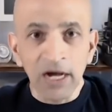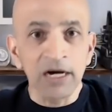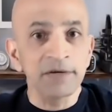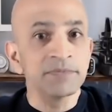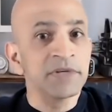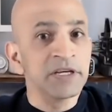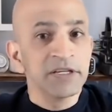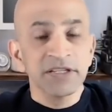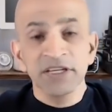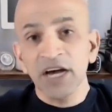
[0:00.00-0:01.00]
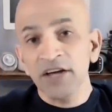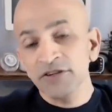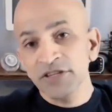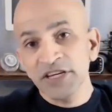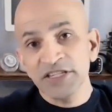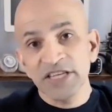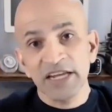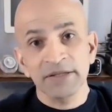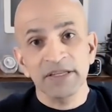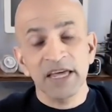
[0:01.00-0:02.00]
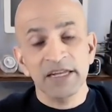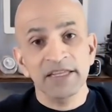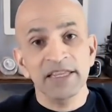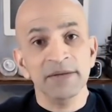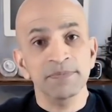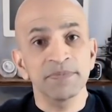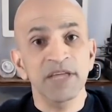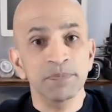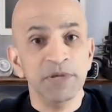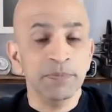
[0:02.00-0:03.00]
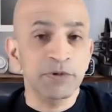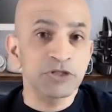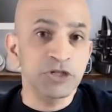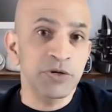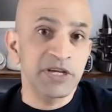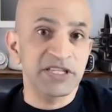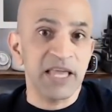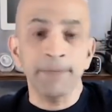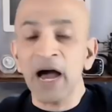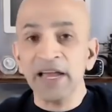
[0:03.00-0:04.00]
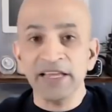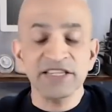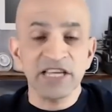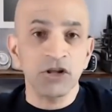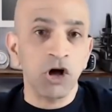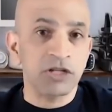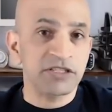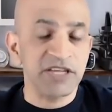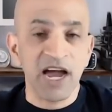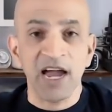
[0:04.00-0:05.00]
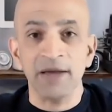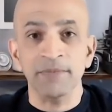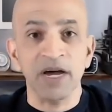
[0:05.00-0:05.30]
The other things that people do is they buy and sell all the time,